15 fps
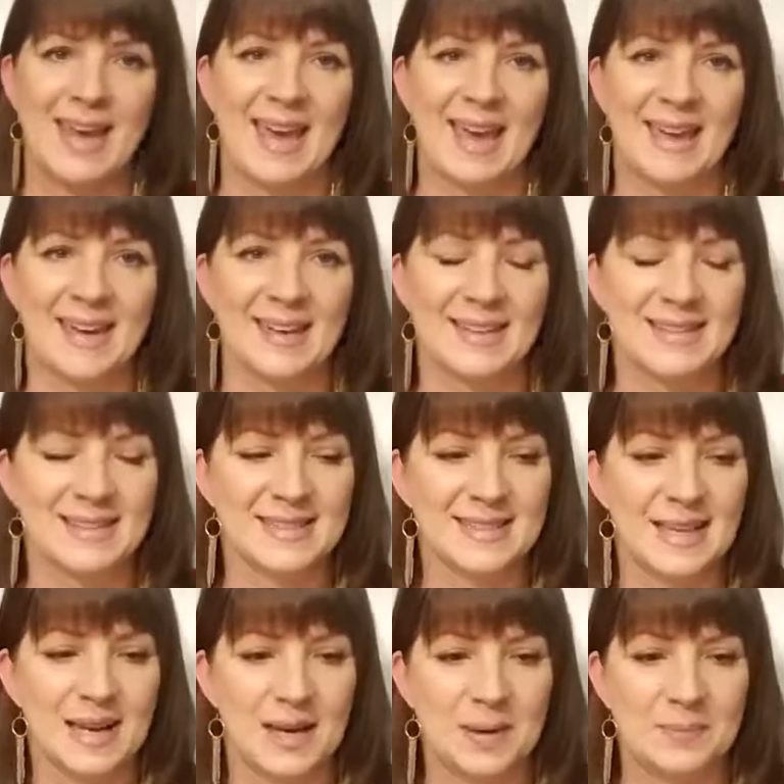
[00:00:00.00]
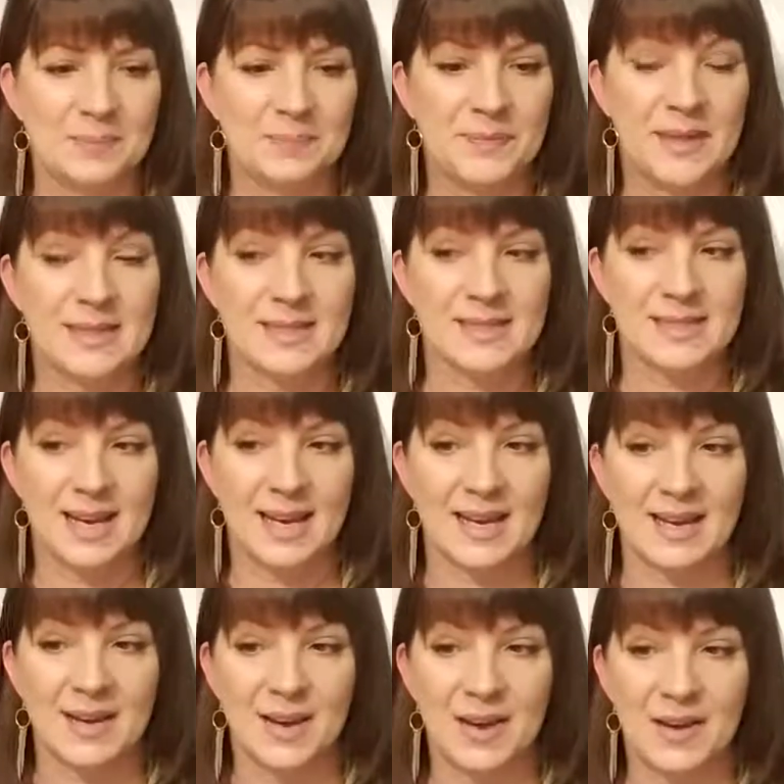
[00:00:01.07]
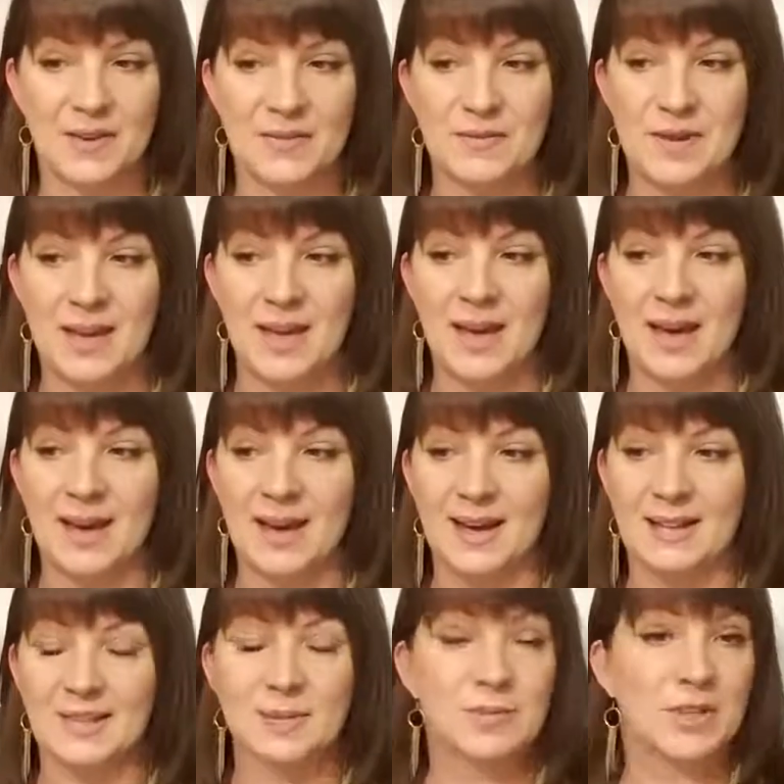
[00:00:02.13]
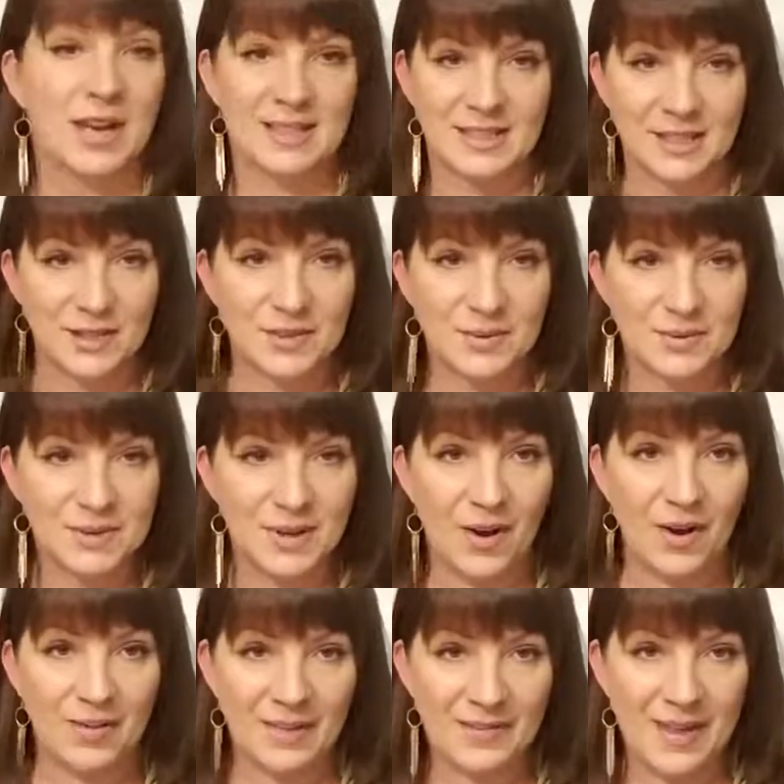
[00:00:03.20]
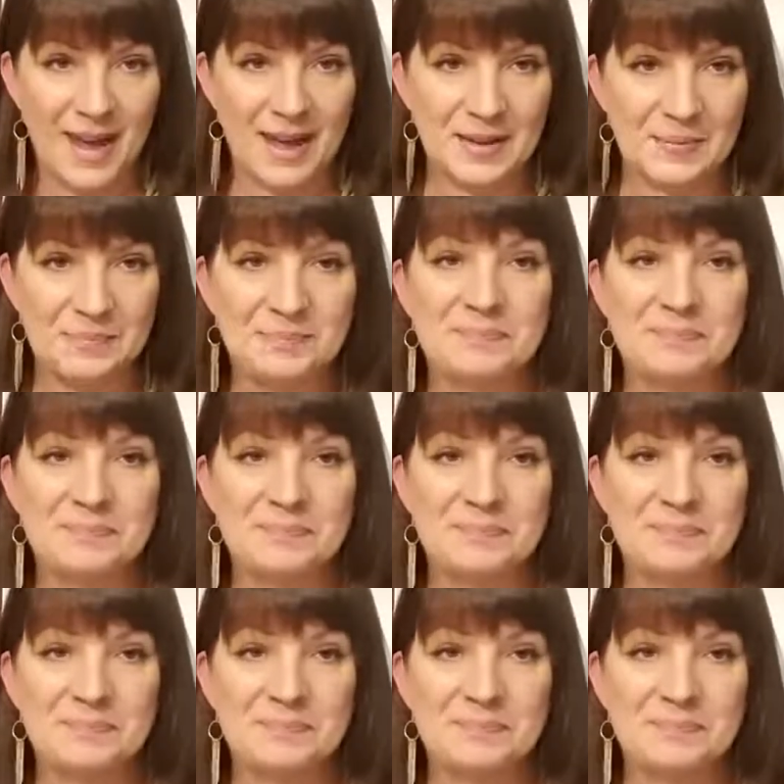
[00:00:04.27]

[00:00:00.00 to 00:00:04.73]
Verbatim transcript: and um, instead of uh, subjecting you to all of that,